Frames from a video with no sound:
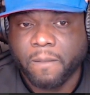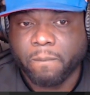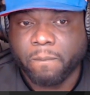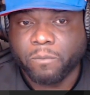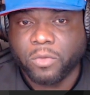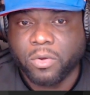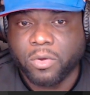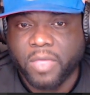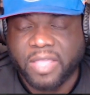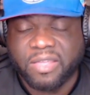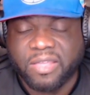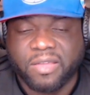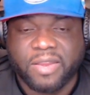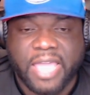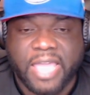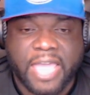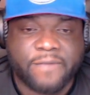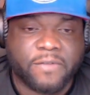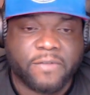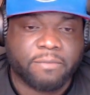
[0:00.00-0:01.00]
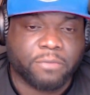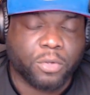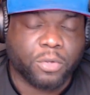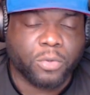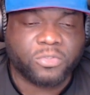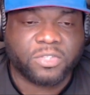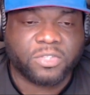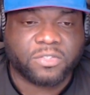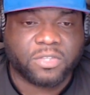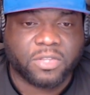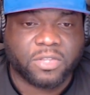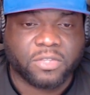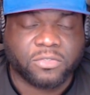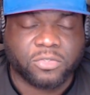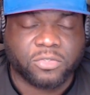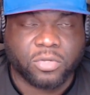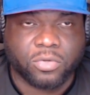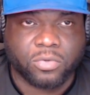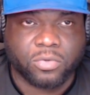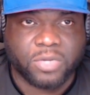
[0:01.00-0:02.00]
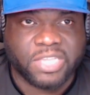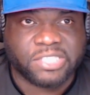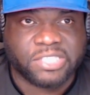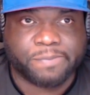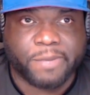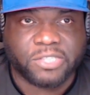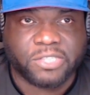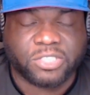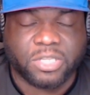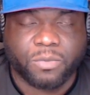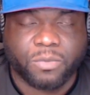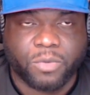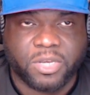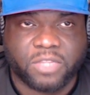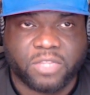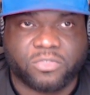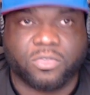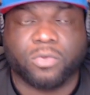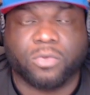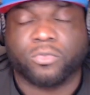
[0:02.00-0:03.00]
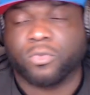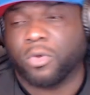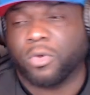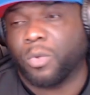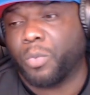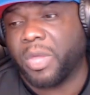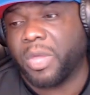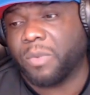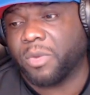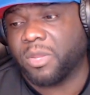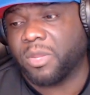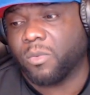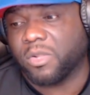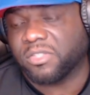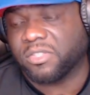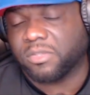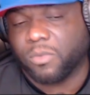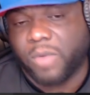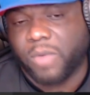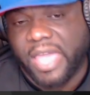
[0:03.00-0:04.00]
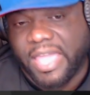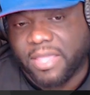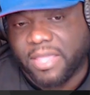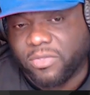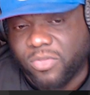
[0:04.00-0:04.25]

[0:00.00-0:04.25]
They couldn't have him losing to this dude, especially when this dude's going to weigh what he wants to weigh.